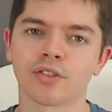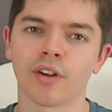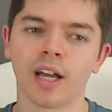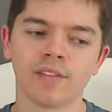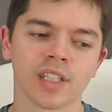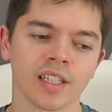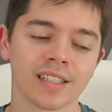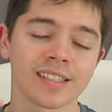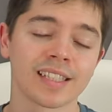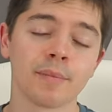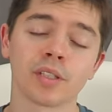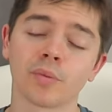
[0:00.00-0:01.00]
drives are the
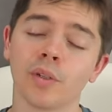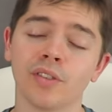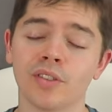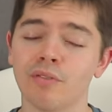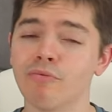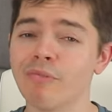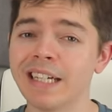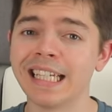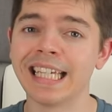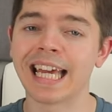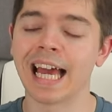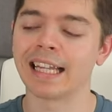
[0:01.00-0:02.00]
slimmest ones you
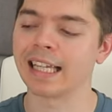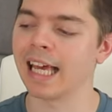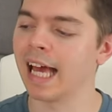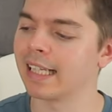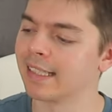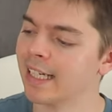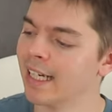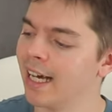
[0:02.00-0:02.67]
really can get.